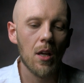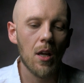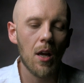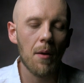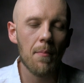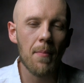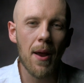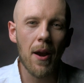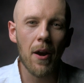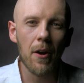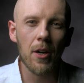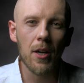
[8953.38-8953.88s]

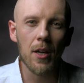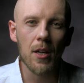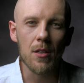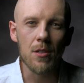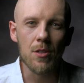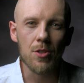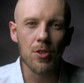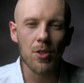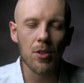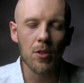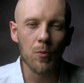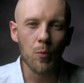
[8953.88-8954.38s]
America in
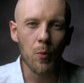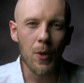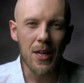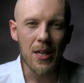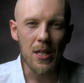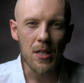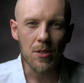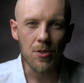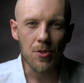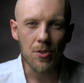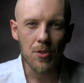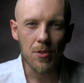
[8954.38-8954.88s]
certain
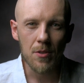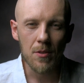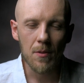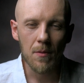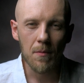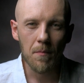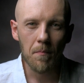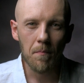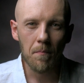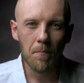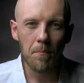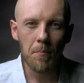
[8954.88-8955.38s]
ways
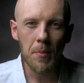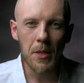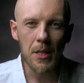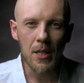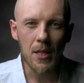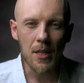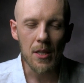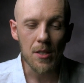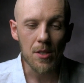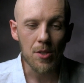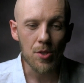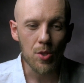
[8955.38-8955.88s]

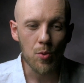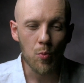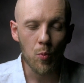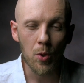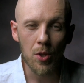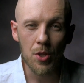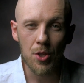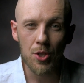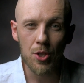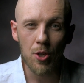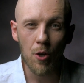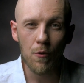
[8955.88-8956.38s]
because we're
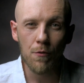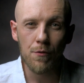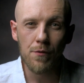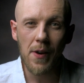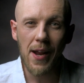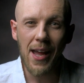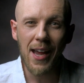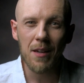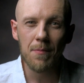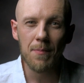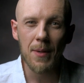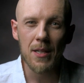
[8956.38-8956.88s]
so
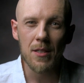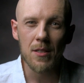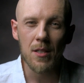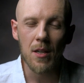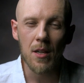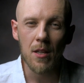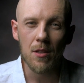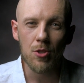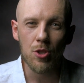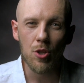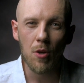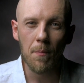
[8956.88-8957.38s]
fragmented
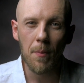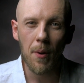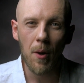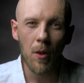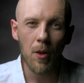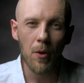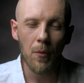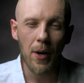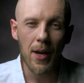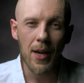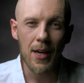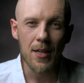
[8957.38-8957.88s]
and so
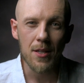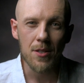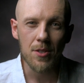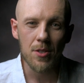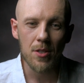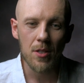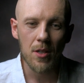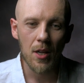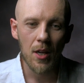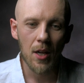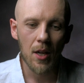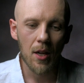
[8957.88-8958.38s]

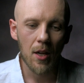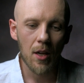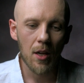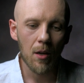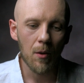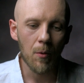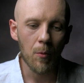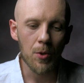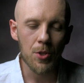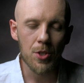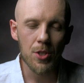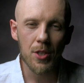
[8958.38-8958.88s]
polarized.
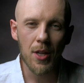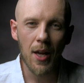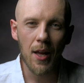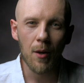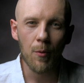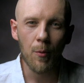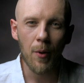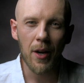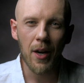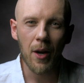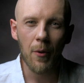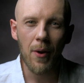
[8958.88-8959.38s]
We're just kind
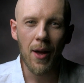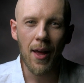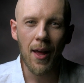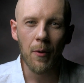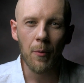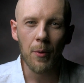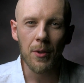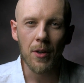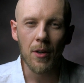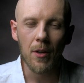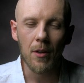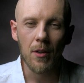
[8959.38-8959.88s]
of running around
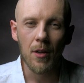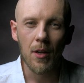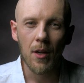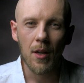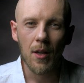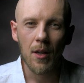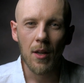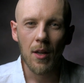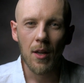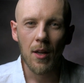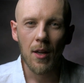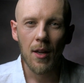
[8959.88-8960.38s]
with our
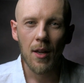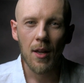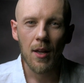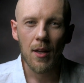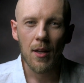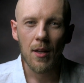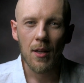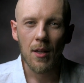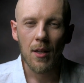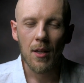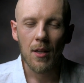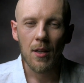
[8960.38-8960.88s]

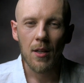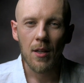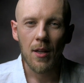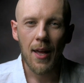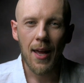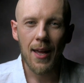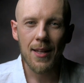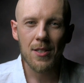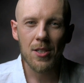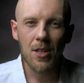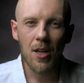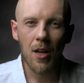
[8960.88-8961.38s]

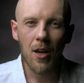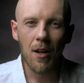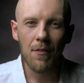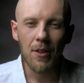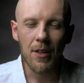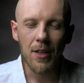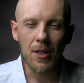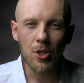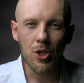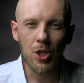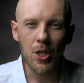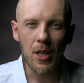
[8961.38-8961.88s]
heads cut off
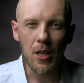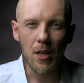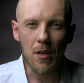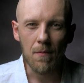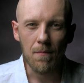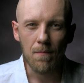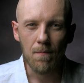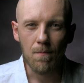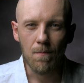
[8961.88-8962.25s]
like a chicken,